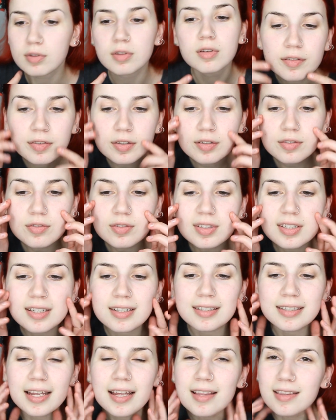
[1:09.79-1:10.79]
It feels really
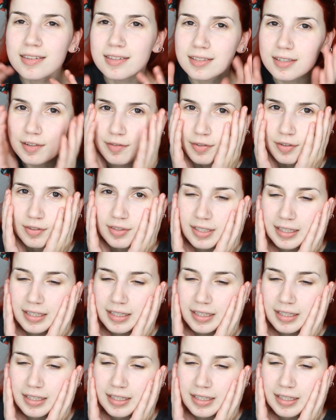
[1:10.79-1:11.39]
cleansed. It feels